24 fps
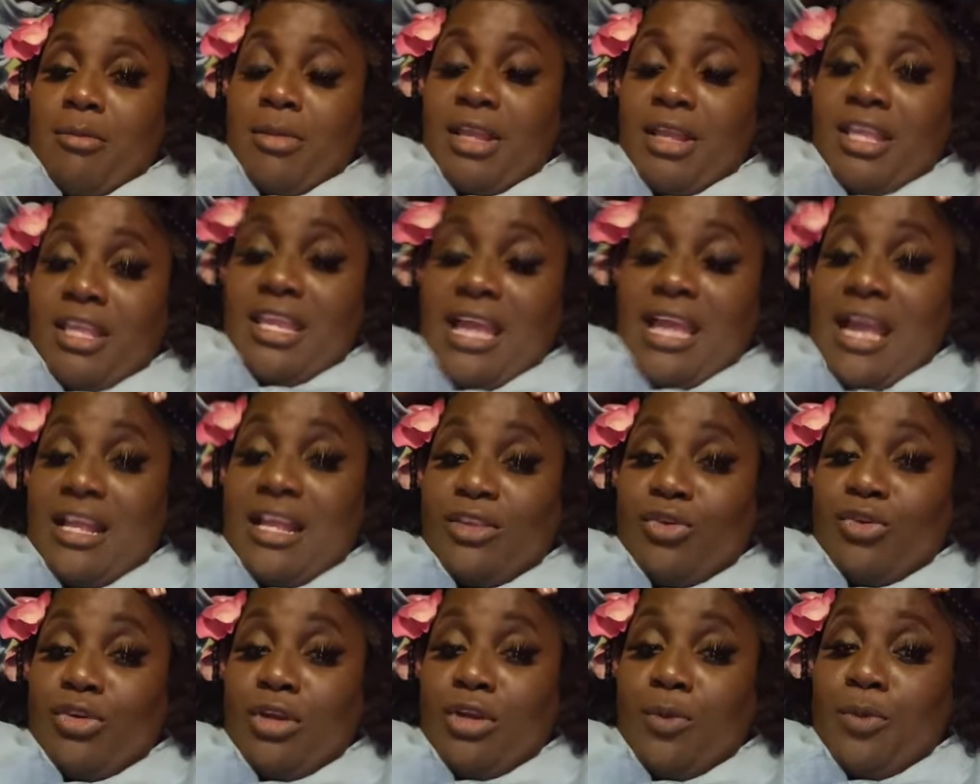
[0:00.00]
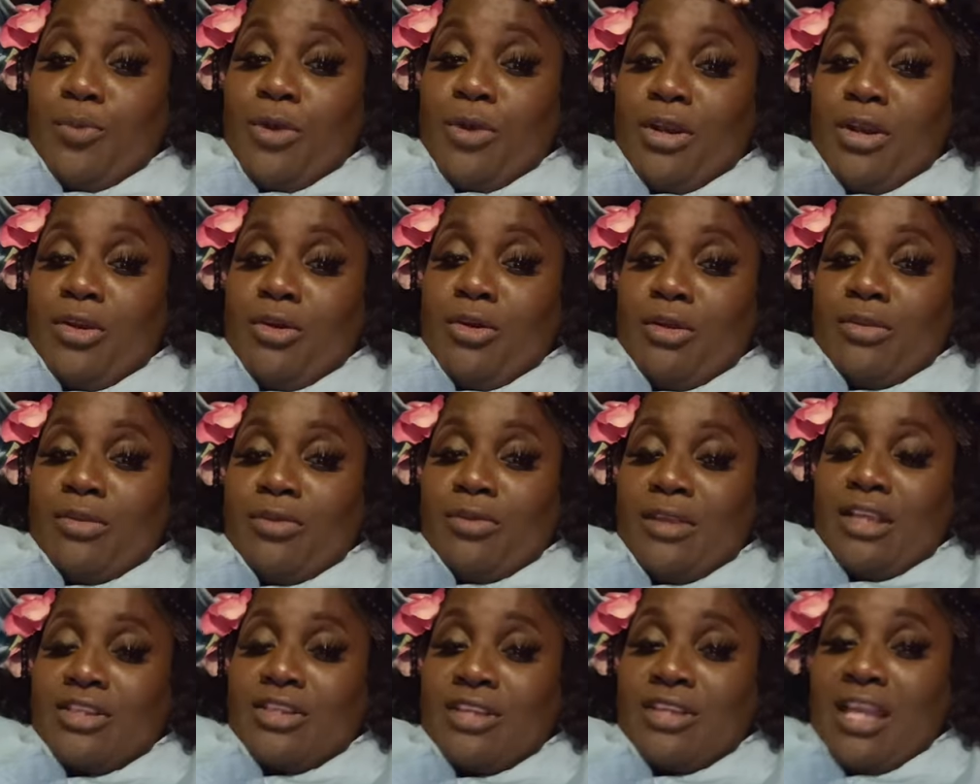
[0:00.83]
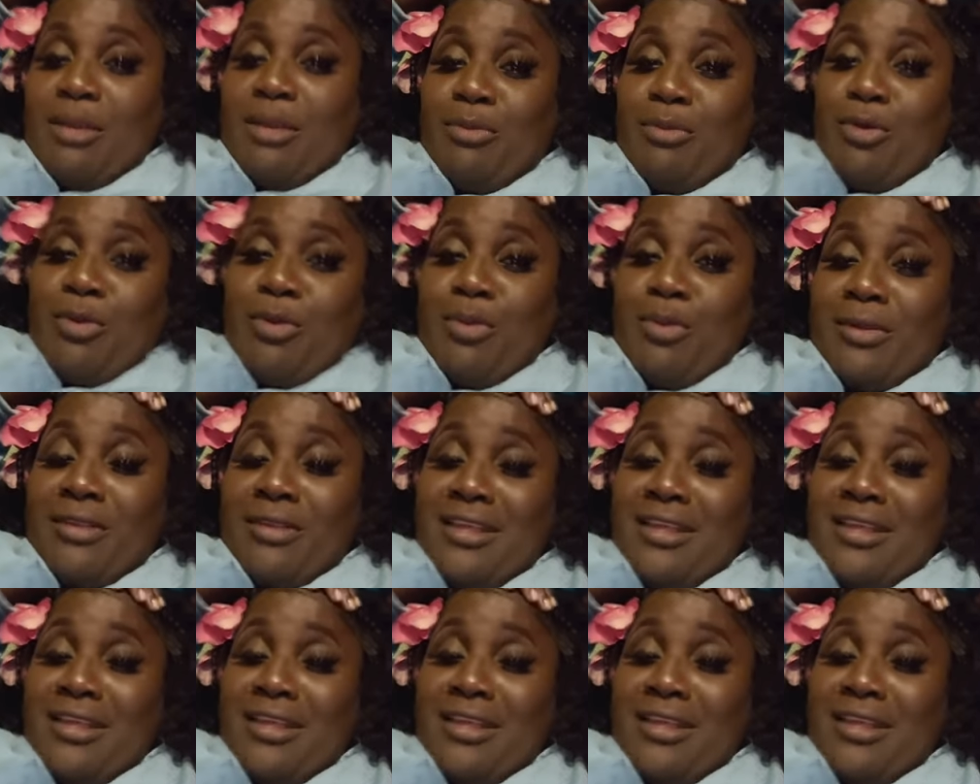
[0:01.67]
I can't do no pronunciation.